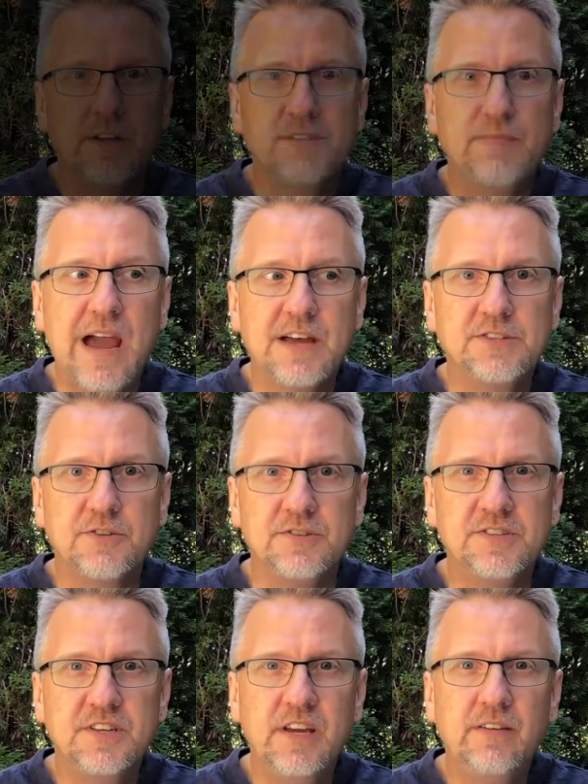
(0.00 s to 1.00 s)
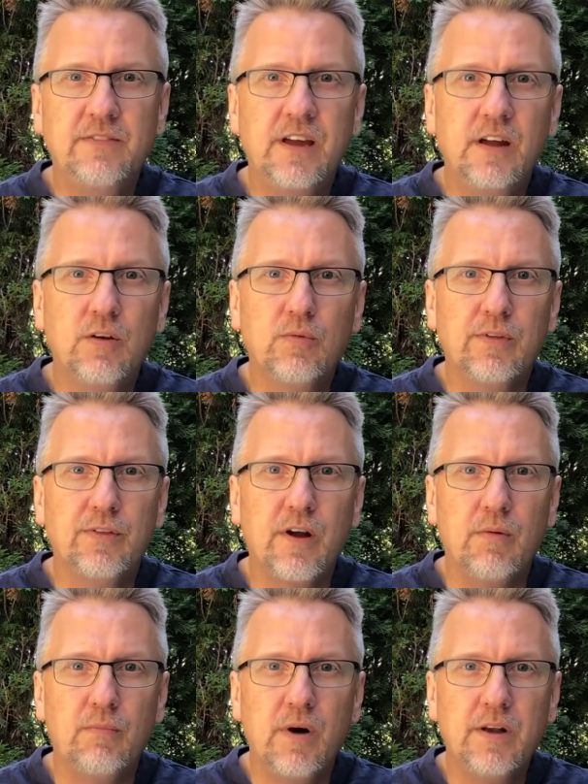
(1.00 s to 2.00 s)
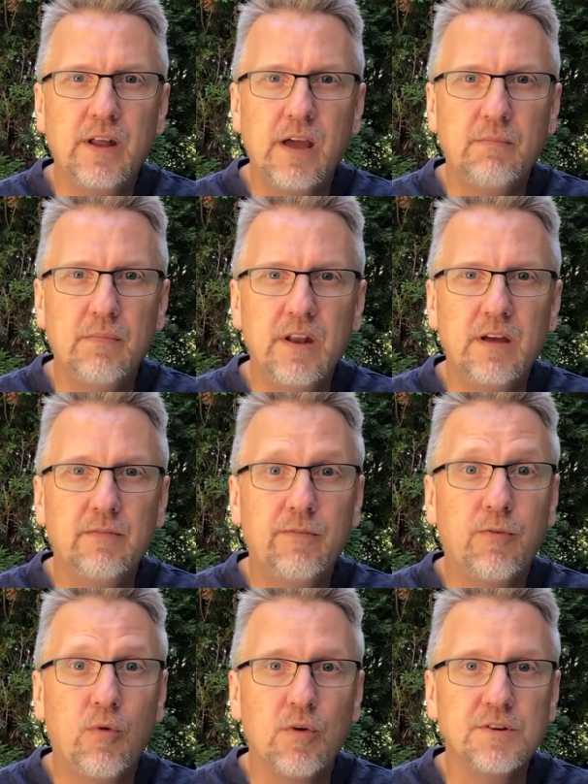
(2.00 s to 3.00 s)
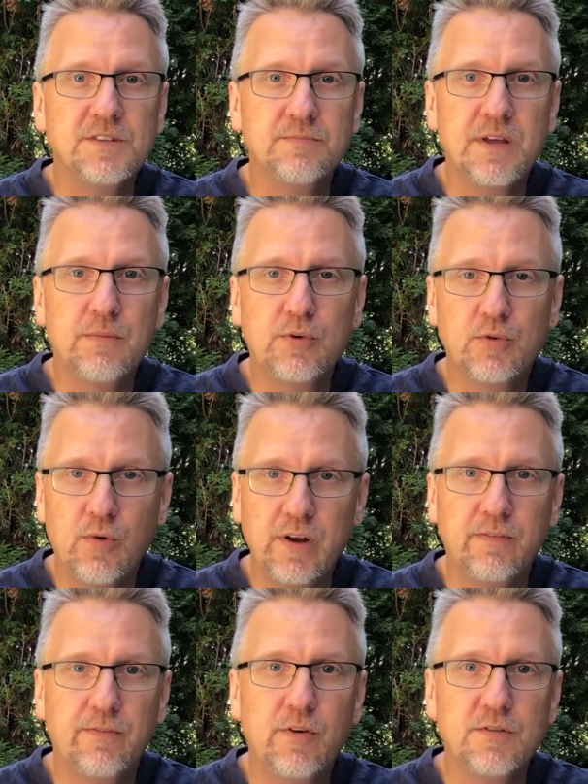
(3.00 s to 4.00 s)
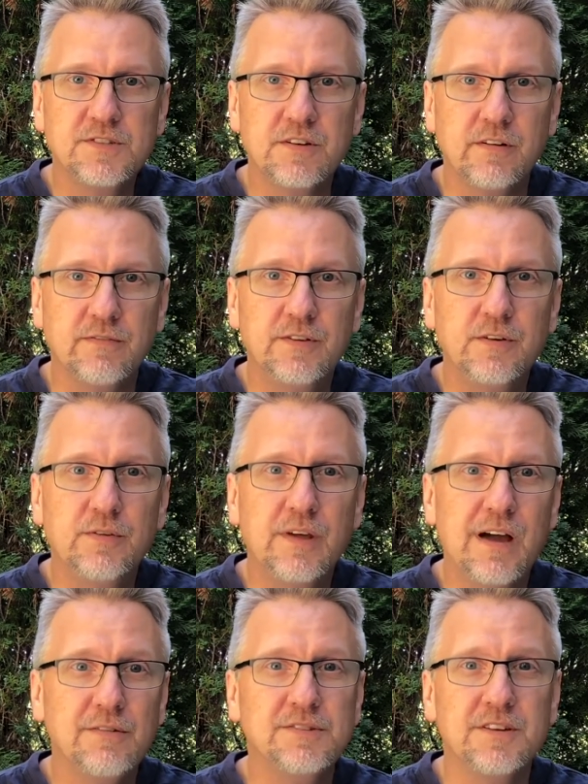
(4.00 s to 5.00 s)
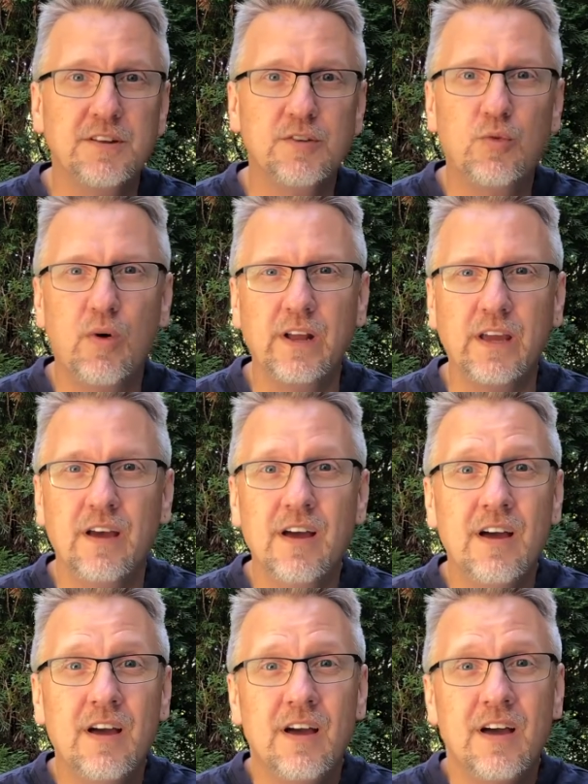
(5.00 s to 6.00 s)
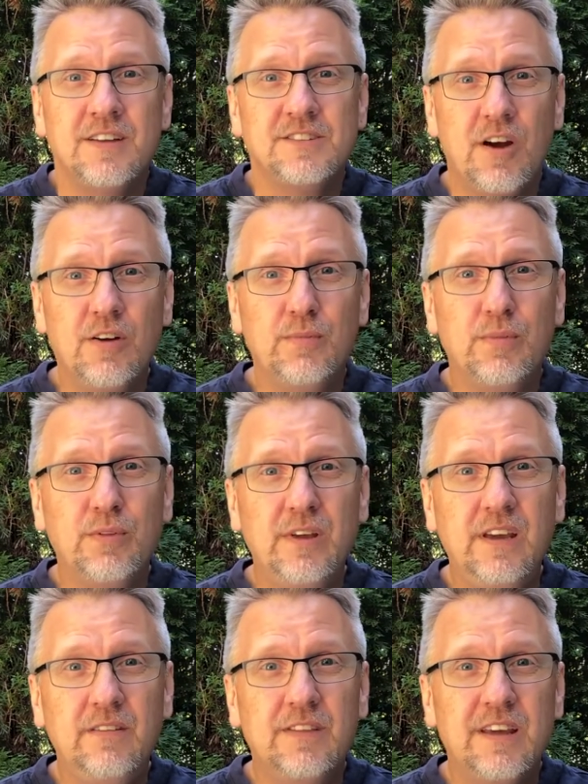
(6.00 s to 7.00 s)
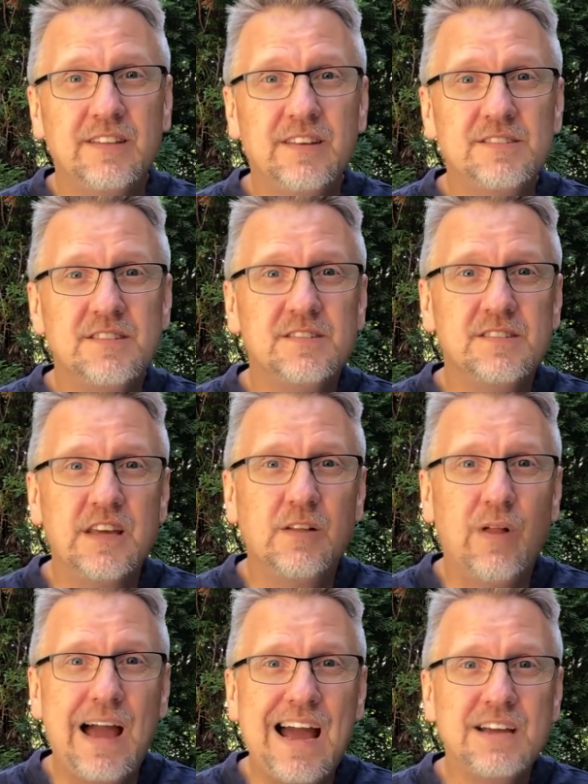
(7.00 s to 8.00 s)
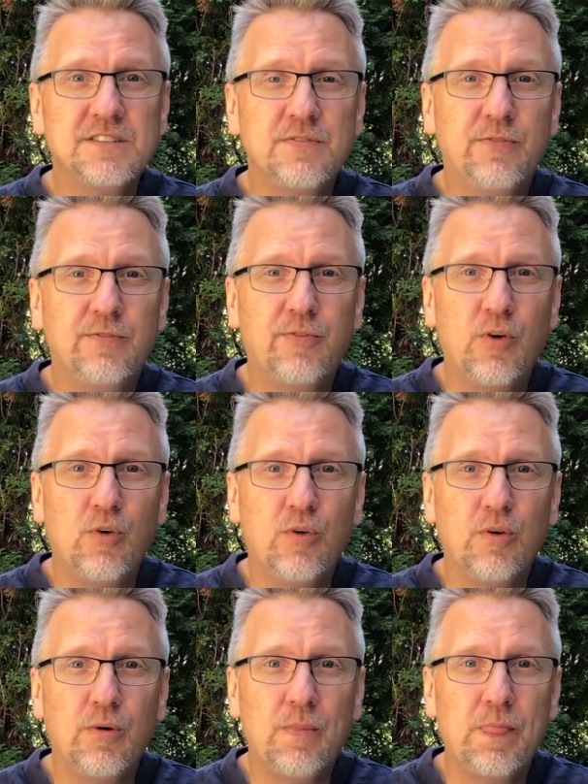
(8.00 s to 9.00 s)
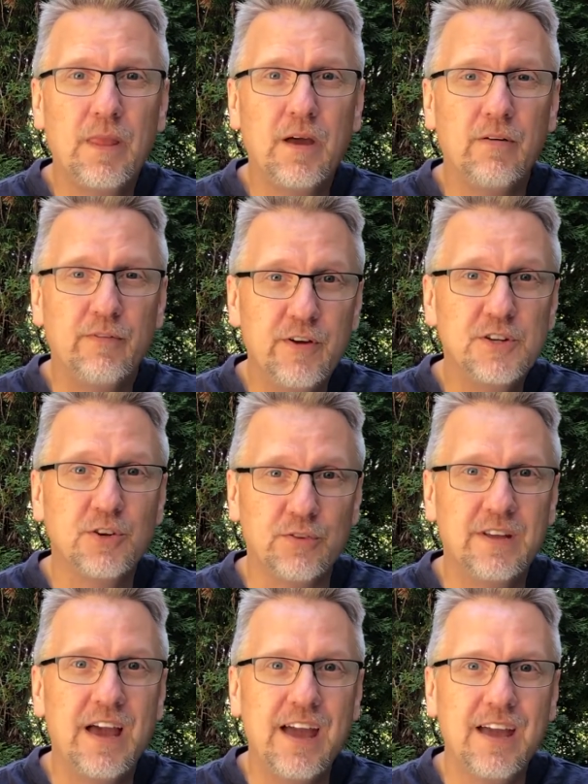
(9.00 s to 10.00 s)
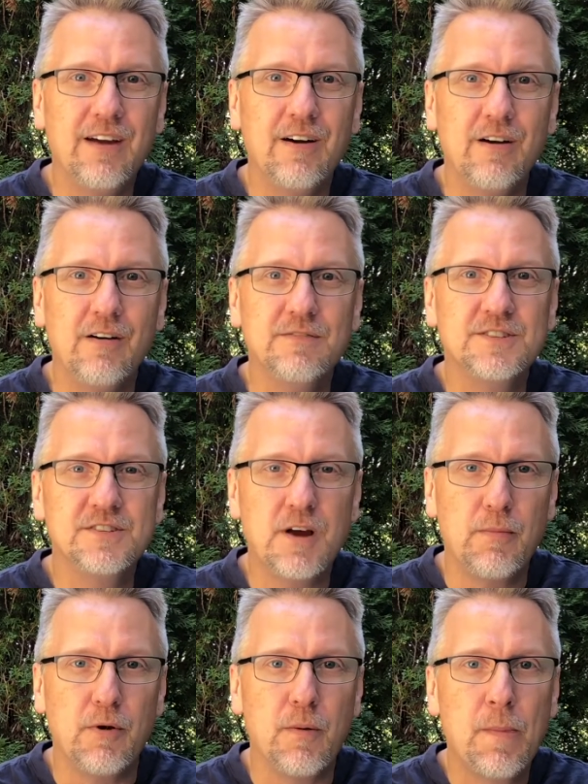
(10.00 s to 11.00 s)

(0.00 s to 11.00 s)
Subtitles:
Pastor Steve here with our Monday Minute for September 21st of 2020. It's hard to believe that this is the last full official day of summer.